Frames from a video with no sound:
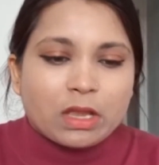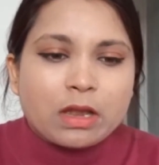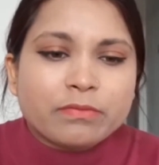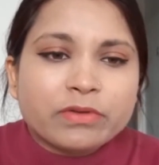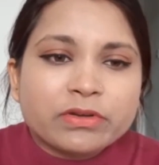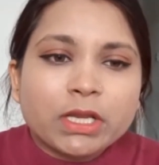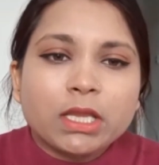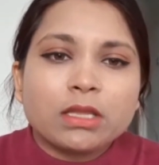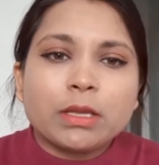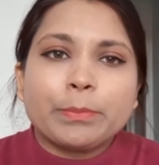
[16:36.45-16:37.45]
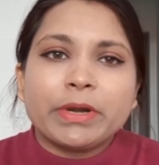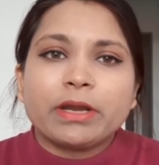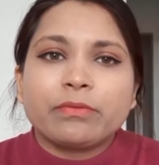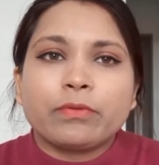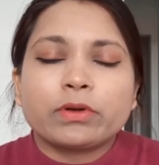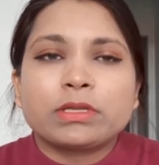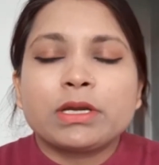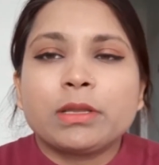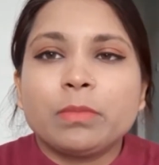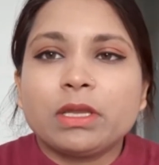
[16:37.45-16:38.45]
After taking the break for
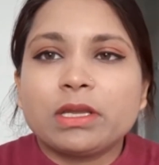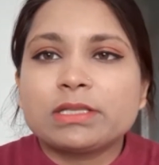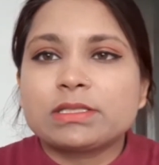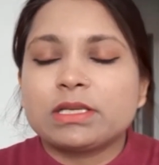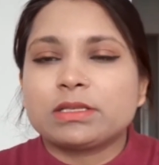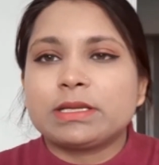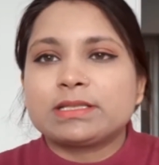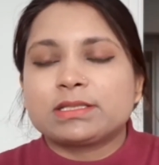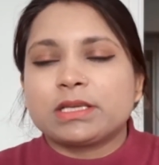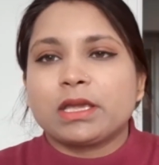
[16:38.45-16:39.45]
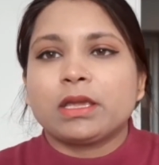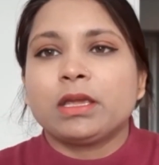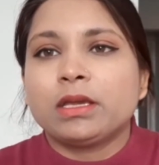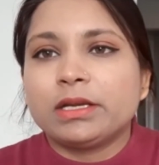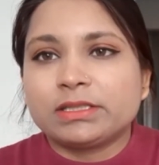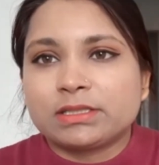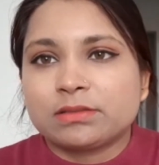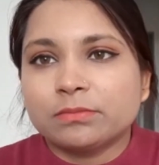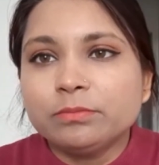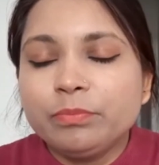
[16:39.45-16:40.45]
30 minutes, let's say
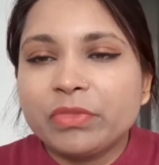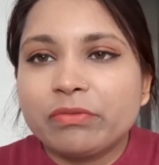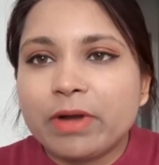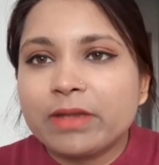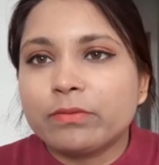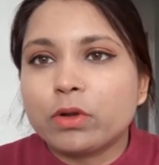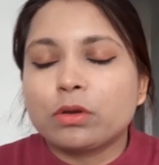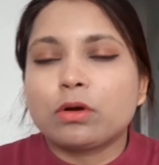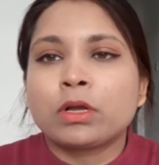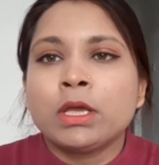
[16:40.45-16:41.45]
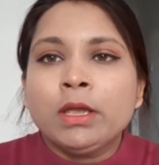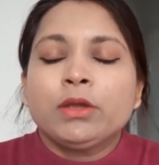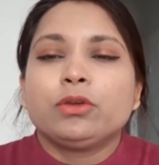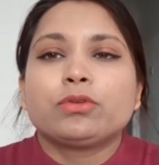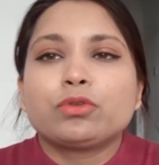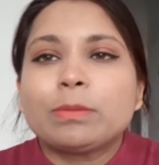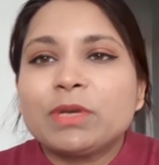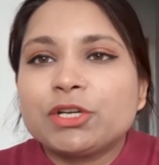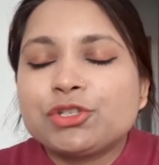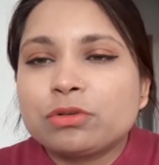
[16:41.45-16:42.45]
it's 5 o'clock, you do the
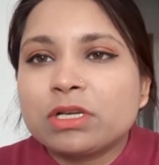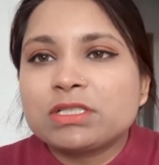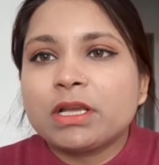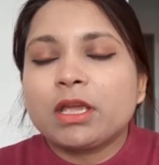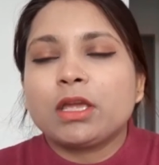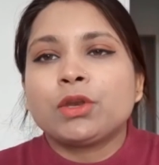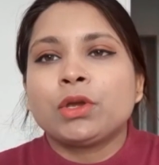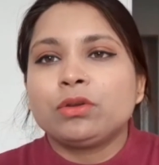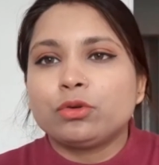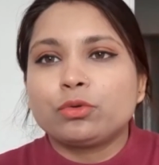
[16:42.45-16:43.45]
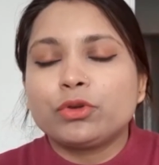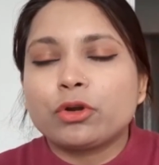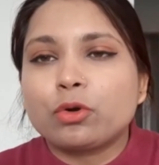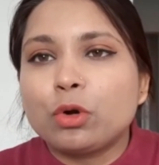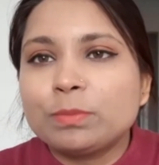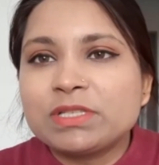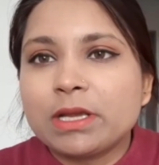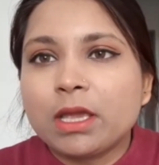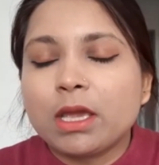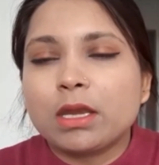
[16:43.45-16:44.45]
blood sugars again, you do your OBS
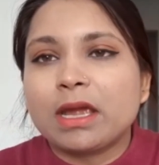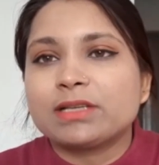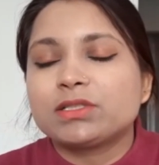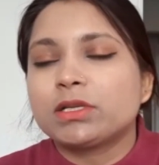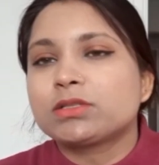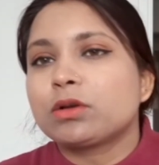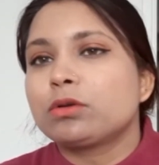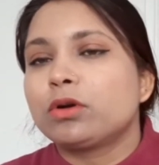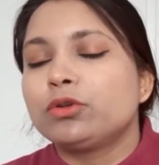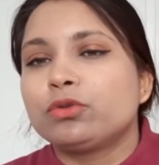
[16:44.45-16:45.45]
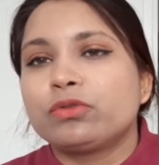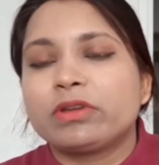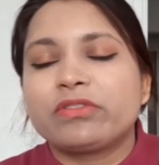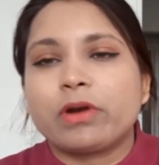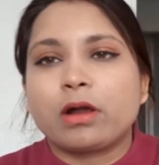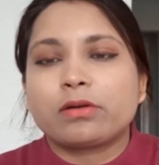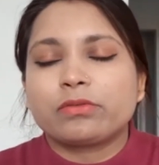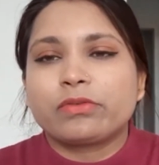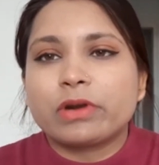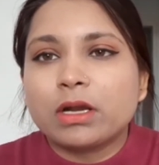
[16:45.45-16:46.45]
again, and 6 o'clock you do the
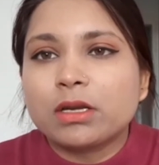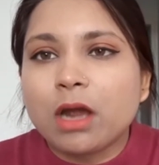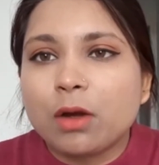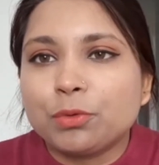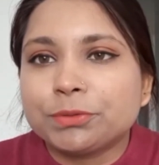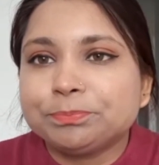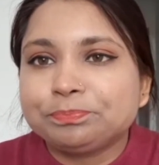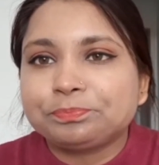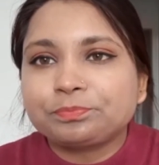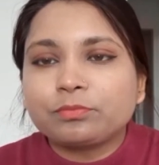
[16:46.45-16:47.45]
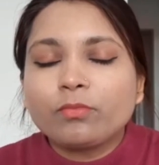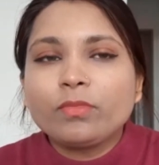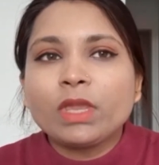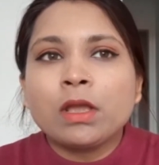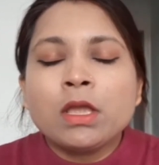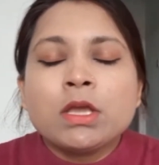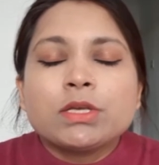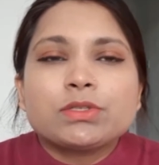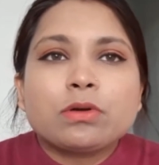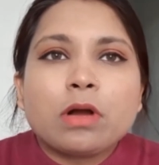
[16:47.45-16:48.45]
drug round.
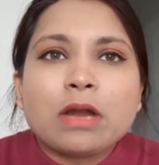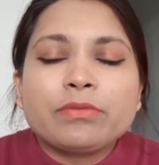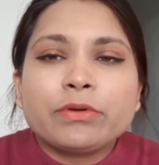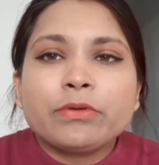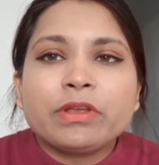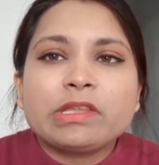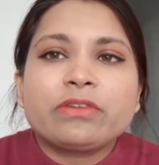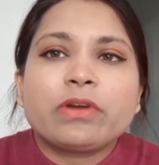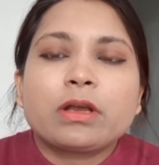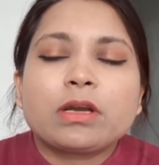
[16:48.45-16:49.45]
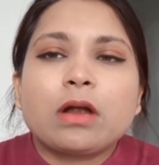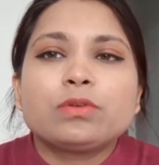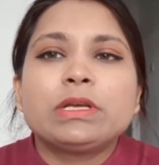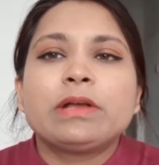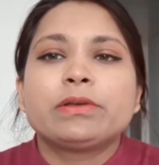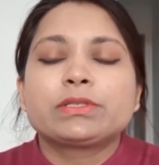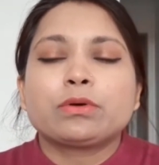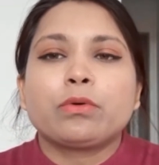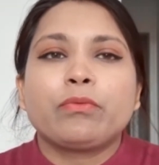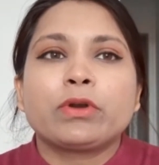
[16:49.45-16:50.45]
So after doing the drug round,
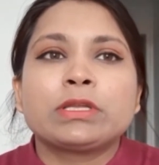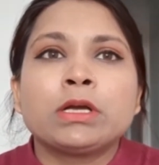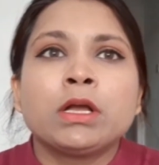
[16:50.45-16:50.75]
so for the